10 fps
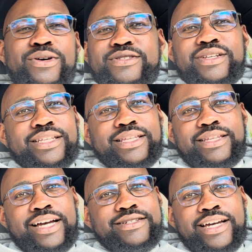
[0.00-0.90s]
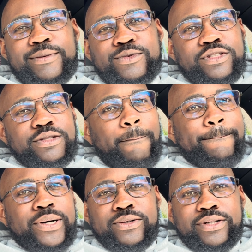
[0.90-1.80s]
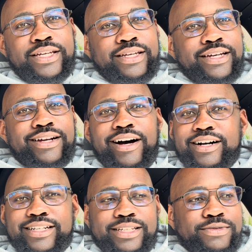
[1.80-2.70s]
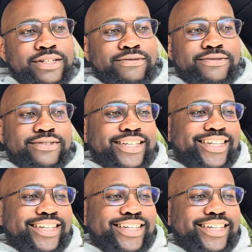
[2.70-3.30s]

most of the dash cams are just bulky and ugly, bruv.